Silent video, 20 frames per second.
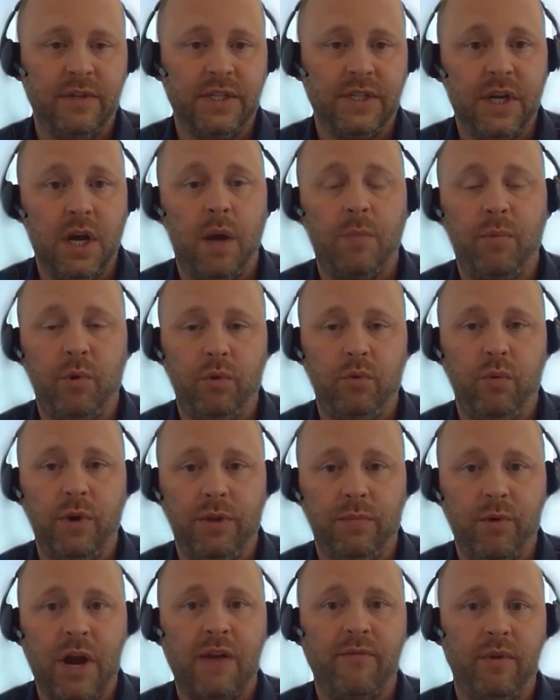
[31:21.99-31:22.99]
is coupled
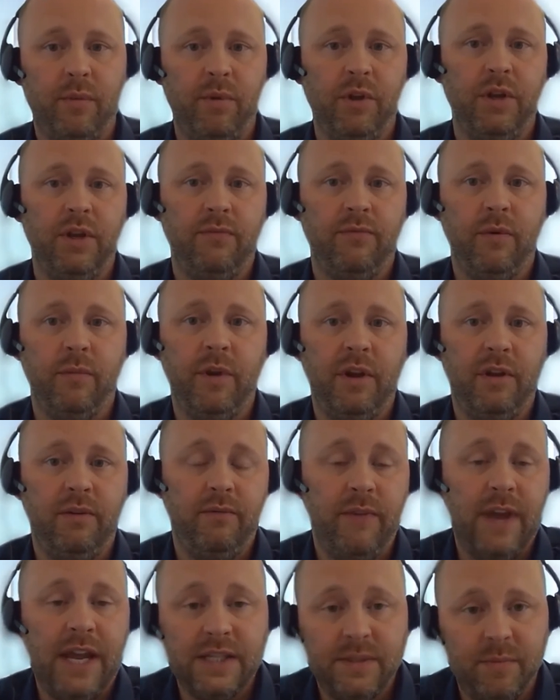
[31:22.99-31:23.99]
with profitability from an
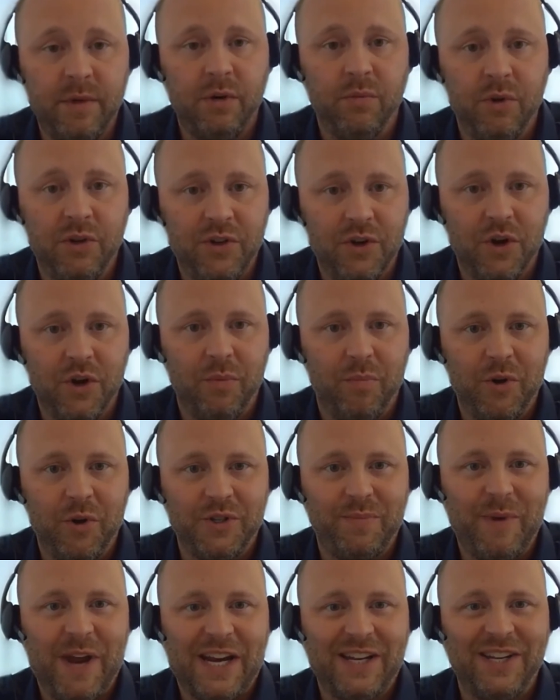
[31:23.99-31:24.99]
investment return
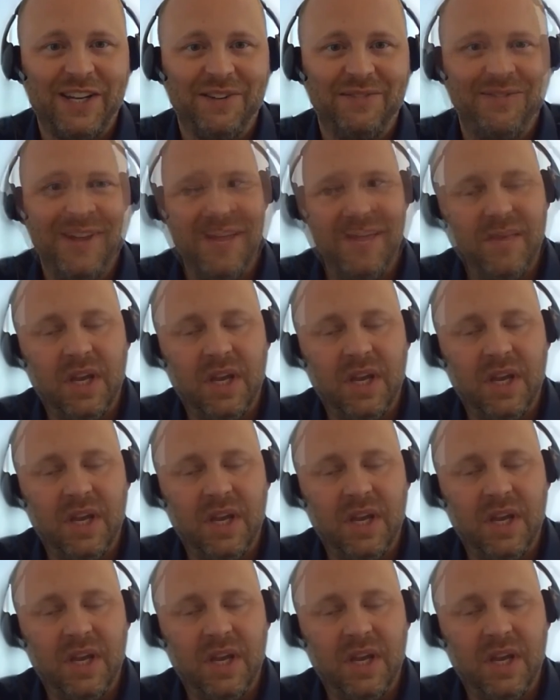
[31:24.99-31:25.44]
perspective